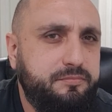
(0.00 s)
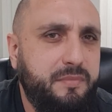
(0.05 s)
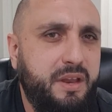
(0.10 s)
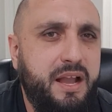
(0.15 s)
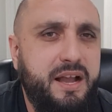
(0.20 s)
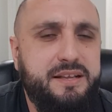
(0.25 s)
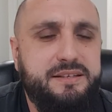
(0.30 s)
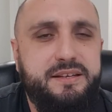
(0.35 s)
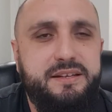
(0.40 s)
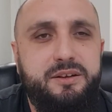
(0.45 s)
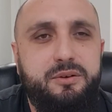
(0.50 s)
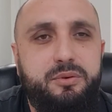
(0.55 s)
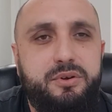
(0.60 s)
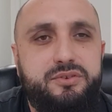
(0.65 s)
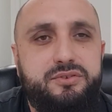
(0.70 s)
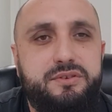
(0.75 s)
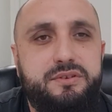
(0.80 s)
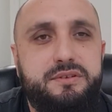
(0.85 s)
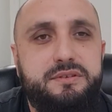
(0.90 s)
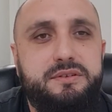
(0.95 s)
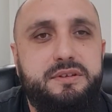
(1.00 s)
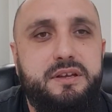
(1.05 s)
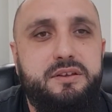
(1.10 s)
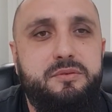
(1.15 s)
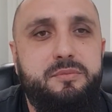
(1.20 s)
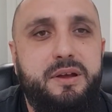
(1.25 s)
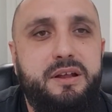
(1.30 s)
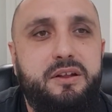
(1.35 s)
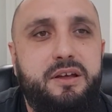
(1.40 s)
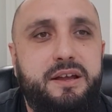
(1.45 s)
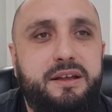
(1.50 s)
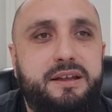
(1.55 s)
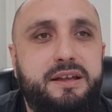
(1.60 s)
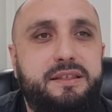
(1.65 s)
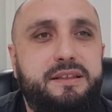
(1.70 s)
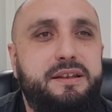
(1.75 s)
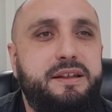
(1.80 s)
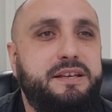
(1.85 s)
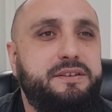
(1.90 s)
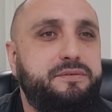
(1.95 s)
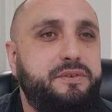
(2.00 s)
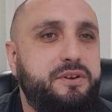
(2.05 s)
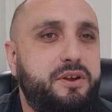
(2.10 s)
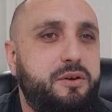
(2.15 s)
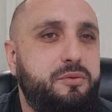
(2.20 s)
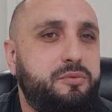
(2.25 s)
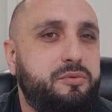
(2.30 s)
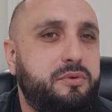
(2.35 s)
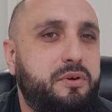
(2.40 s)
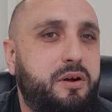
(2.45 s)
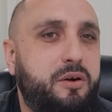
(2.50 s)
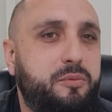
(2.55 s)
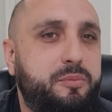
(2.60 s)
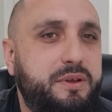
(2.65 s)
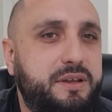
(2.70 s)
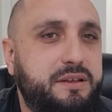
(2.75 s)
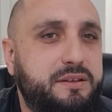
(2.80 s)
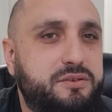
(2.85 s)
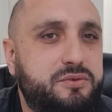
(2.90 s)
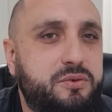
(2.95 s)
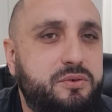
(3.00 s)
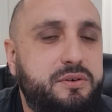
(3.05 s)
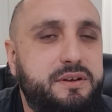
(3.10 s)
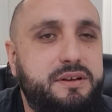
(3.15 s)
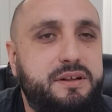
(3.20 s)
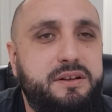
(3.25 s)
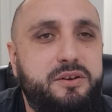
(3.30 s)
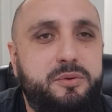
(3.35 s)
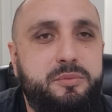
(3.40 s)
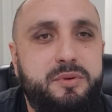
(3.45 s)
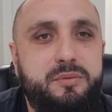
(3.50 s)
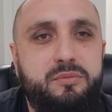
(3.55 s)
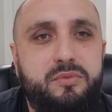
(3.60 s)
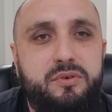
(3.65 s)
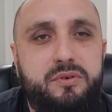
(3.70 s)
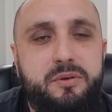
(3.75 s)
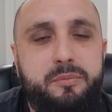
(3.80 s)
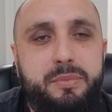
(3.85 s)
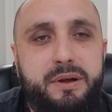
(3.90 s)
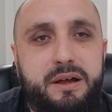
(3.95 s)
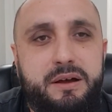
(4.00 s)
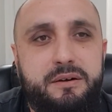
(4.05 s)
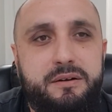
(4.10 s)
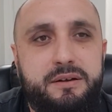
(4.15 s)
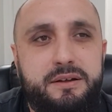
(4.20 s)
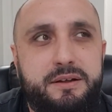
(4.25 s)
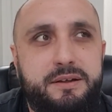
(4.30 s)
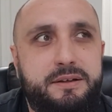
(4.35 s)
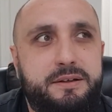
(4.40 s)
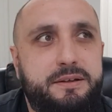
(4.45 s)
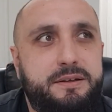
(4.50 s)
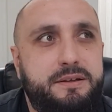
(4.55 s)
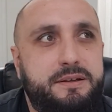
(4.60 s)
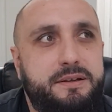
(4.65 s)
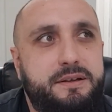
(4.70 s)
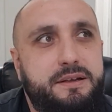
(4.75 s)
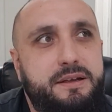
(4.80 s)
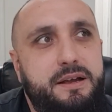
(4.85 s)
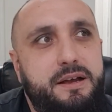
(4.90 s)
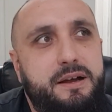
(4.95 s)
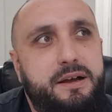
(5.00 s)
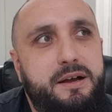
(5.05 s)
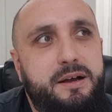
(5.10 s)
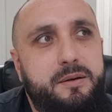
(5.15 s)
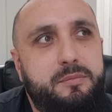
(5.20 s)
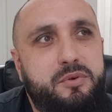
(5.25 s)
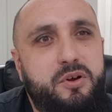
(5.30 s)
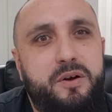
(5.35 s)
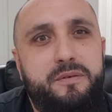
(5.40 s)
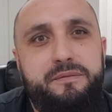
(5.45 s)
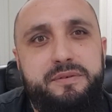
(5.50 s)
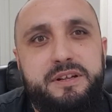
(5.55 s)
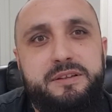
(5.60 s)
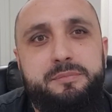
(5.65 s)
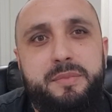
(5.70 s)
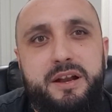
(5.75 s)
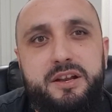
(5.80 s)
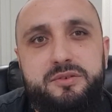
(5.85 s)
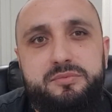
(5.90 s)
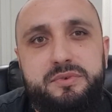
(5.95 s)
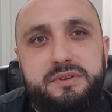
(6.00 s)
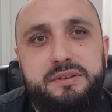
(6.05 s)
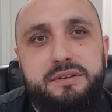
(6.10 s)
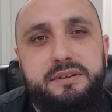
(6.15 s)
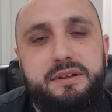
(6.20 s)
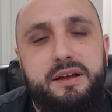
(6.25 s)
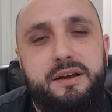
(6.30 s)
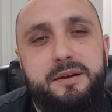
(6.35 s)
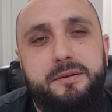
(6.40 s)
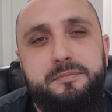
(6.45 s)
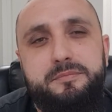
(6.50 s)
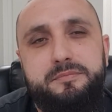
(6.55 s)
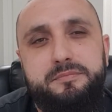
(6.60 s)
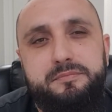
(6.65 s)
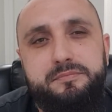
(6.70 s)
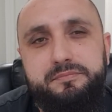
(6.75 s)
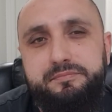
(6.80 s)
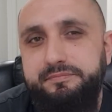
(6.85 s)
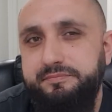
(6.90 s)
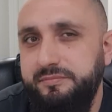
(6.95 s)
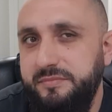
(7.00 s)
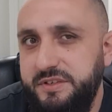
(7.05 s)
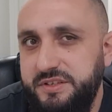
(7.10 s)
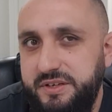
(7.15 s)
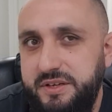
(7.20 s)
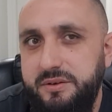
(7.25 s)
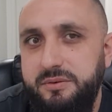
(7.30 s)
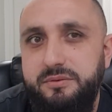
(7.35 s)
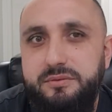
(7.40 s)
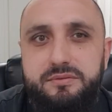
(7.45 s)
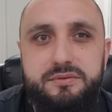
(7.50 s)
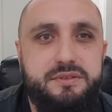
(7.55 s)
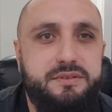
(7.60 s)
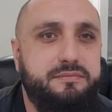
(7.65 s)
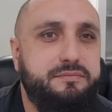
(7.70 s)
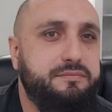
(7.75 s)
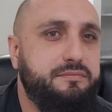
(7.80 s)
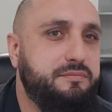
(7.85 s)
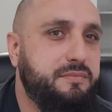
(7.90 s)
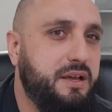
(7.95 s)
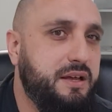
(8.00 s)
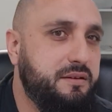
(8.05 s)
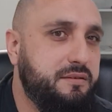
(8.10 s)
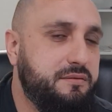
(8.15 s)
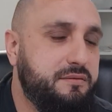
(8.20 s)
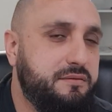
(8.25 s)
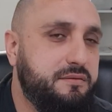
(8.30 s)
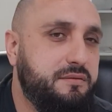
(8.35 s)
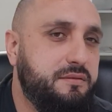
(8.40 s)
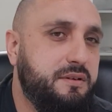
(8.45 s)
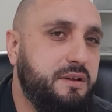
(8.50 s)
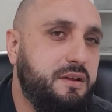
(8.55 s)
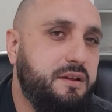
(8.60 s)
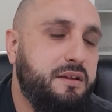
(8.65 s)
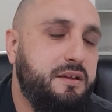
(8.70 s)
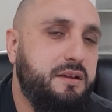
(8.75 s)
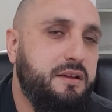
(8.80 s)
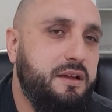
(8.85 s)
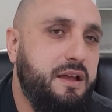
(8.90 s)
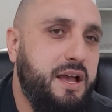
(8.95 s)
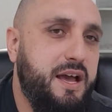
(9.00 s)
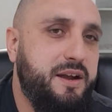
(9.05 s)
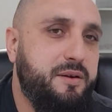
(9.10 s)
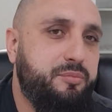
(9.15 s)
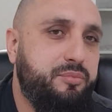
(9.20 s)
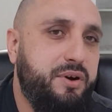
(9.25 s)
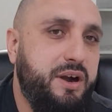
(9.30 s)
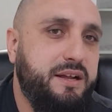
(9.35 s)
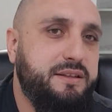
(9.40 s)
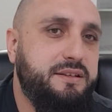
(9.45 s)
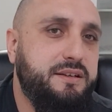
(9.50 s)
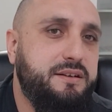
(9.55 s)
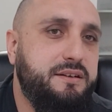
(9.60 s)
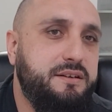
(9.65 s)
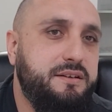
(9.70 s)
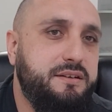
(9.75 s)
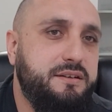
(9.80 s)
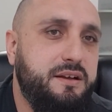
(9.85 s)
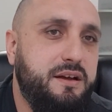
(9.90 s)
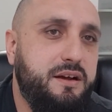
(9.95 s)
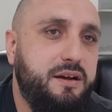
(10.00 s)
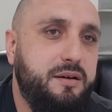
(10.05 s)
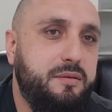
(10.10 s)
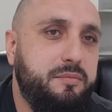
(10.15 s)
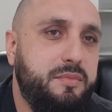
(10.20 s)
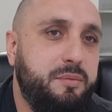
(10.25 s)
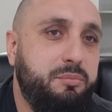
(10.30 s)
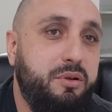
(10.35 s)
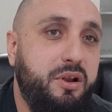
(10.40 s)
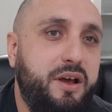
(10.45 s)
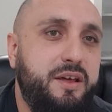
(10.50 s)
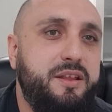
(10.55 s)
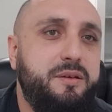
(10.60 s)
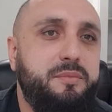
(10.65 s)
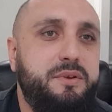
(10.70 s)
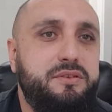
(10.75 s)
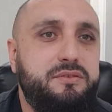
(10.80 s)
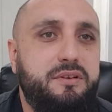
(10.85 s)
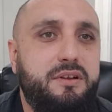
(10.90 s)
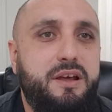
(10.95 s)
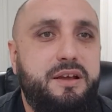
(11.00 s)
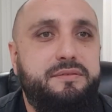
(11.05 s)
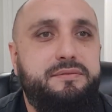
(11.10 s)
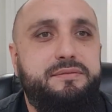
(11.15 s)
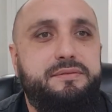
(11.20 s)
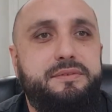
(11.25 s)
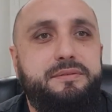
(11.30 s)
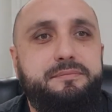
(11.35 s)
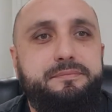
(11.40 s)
ask any questions that you may like. In the next video, I'll be talking a little bit more about conflict management skills and how to practically apply them in your life.